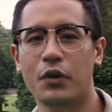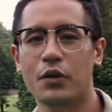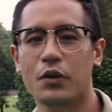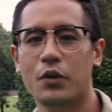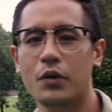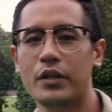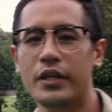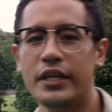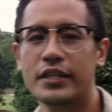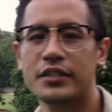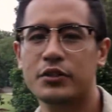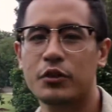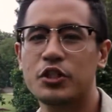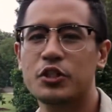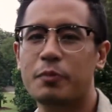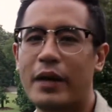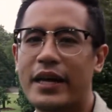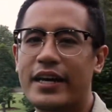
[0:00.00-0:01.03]
for her colleagues
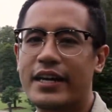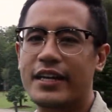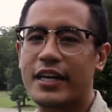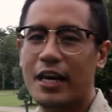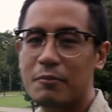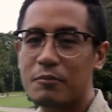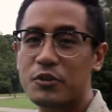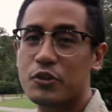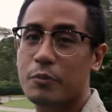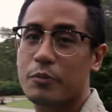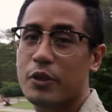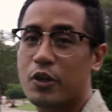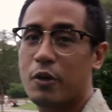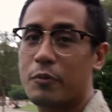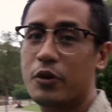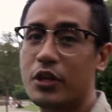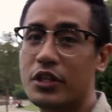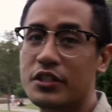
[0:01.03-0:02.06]
to inspire cubs from
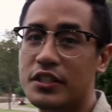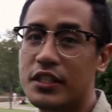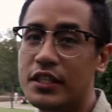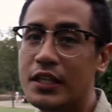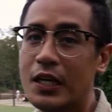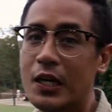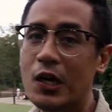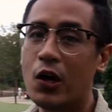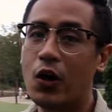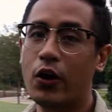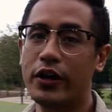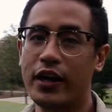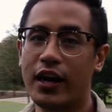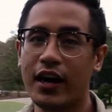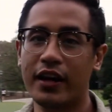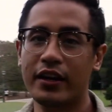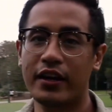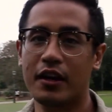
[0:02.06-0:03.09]
the community
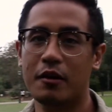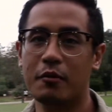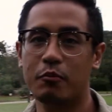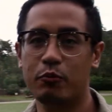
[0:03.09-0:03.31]
on art,